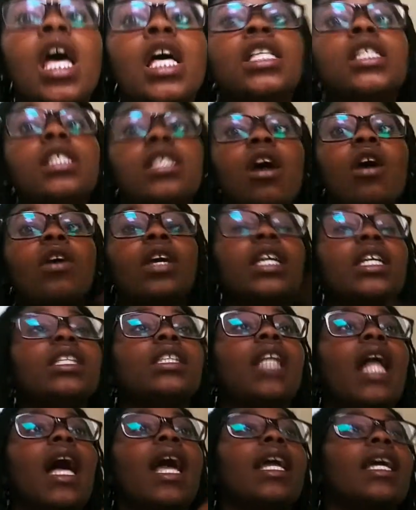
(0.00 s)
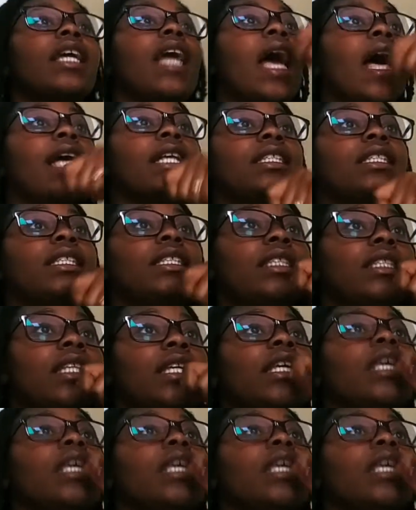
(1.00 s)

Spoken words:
So he's like, has this stick